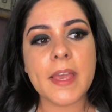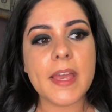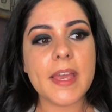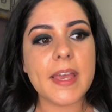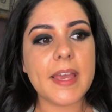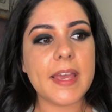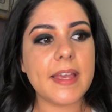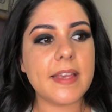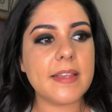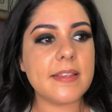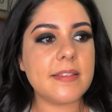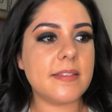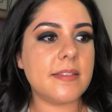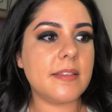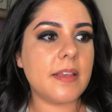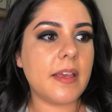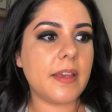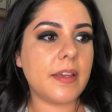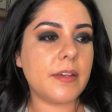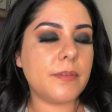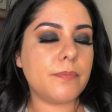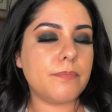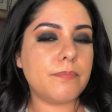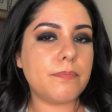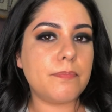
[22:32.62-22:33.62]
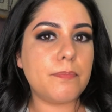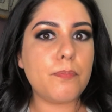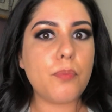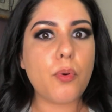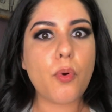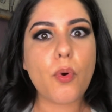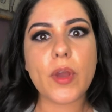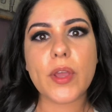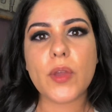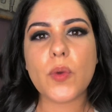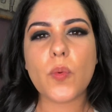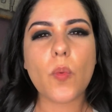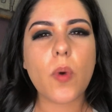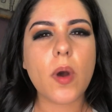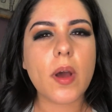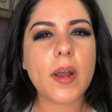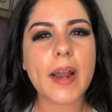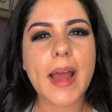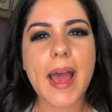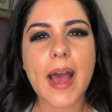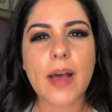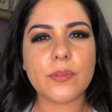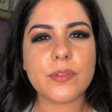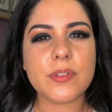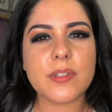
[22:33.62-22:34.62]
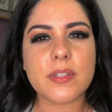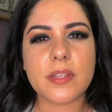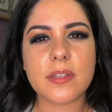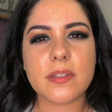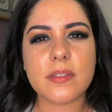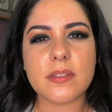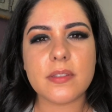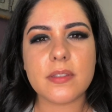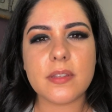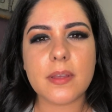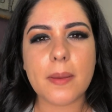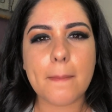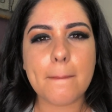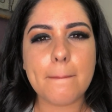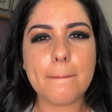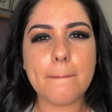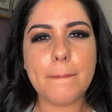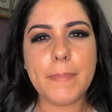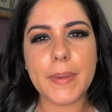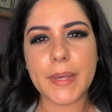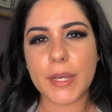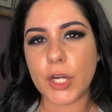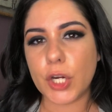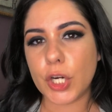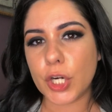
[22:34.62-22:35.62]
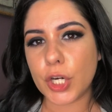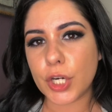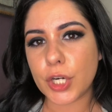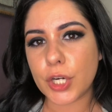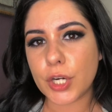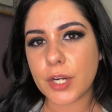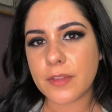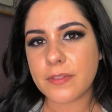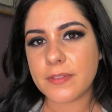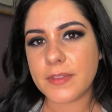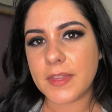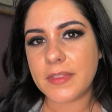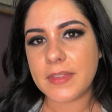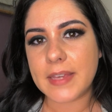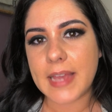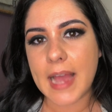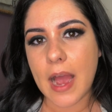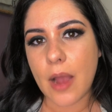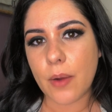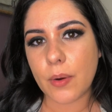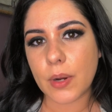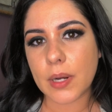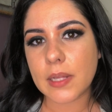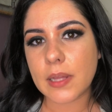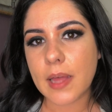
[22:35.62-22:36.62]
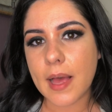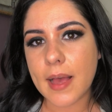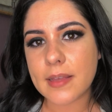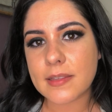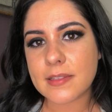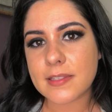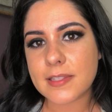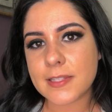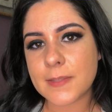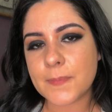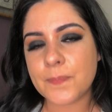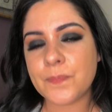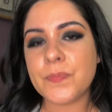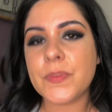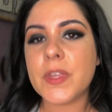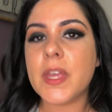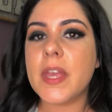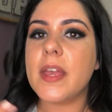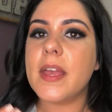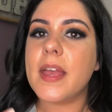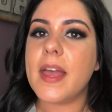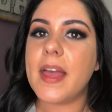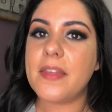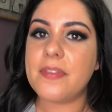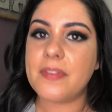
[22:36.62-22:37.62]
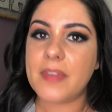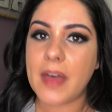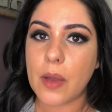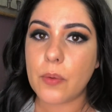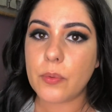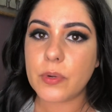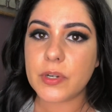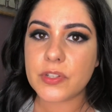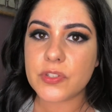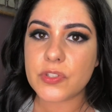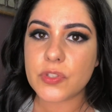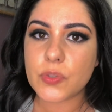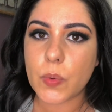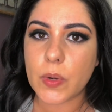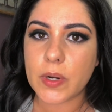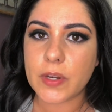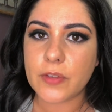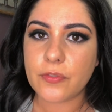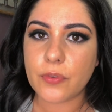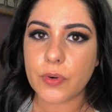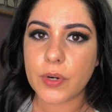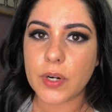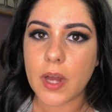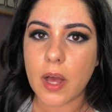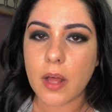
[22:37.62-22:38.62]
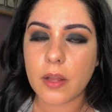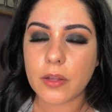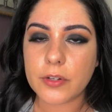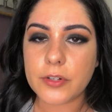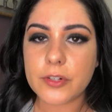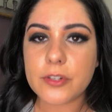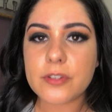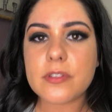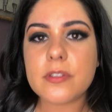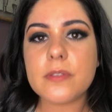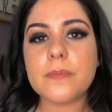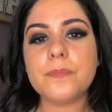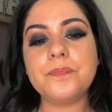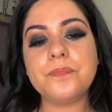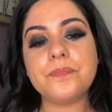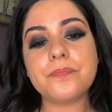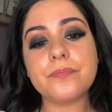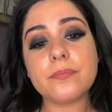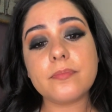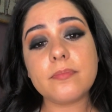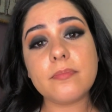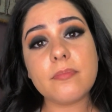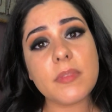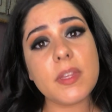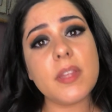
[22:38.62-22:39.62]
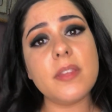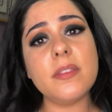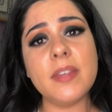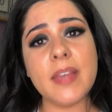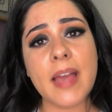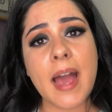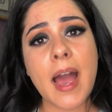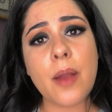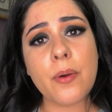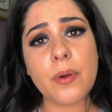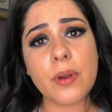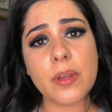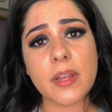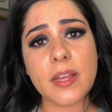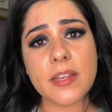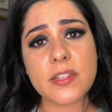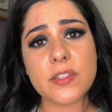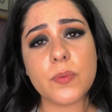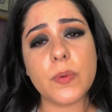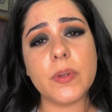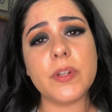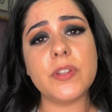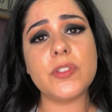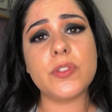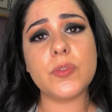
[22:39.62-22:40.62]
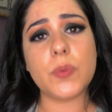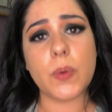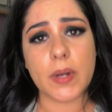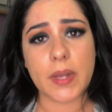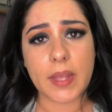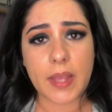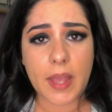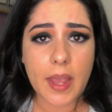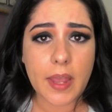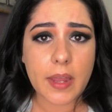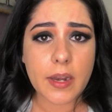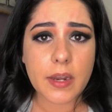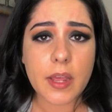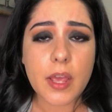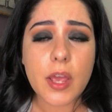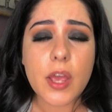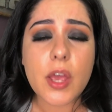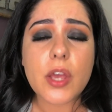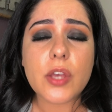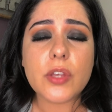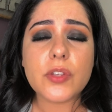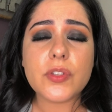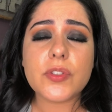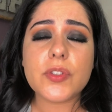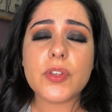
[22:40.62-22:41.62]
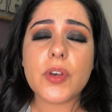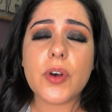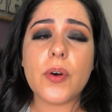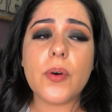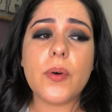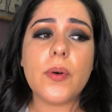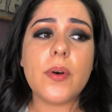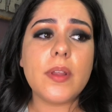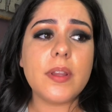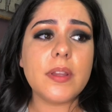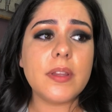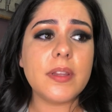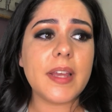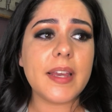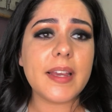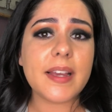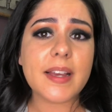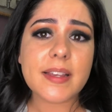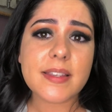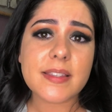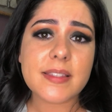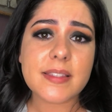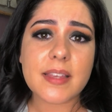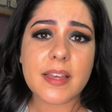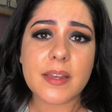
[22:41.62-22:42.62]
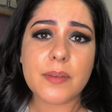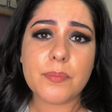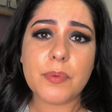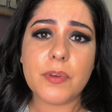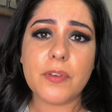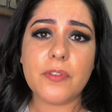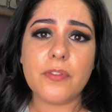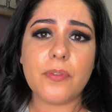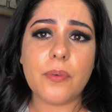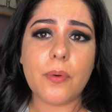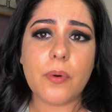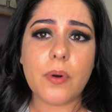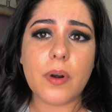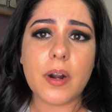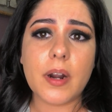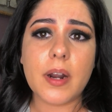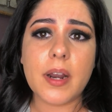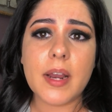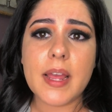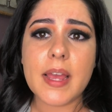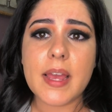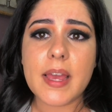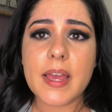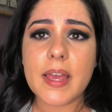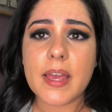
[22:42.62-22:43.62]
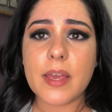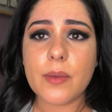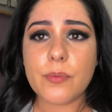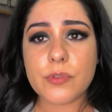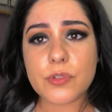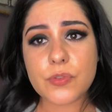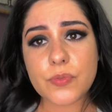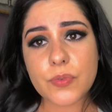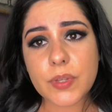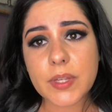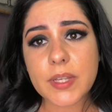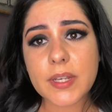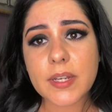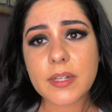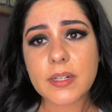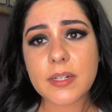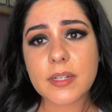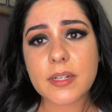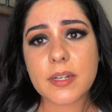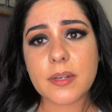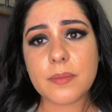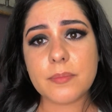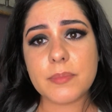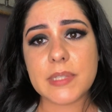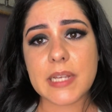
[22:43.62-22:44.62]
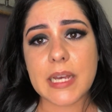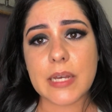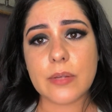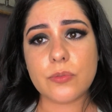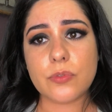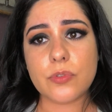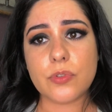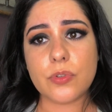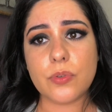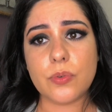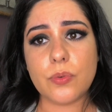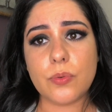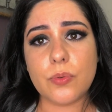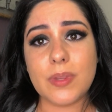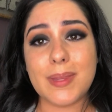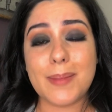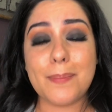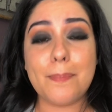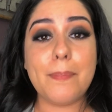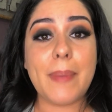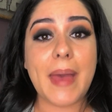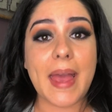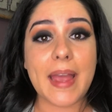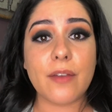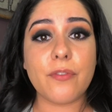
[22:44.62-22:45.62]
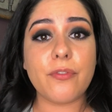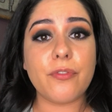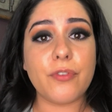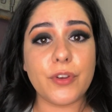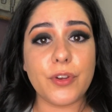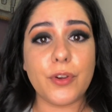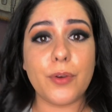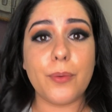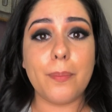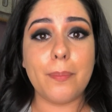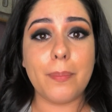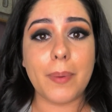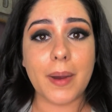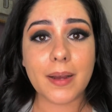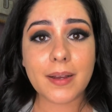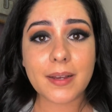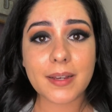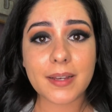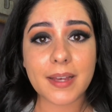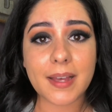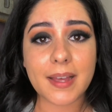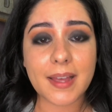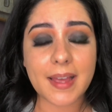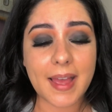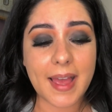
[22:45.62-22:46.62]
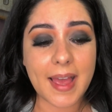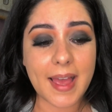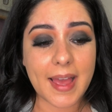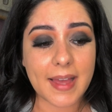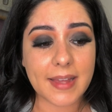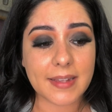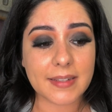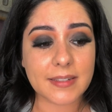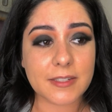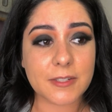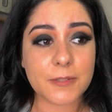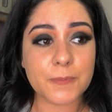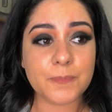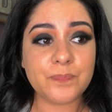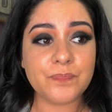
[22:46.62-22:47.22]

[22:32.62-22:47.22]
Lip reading: is like 0.1 ounces bigger than the Hourglass. And that one is $24. The Hourglass one is 28. So like I said before, it was really gonna come down to the bang for your buck, and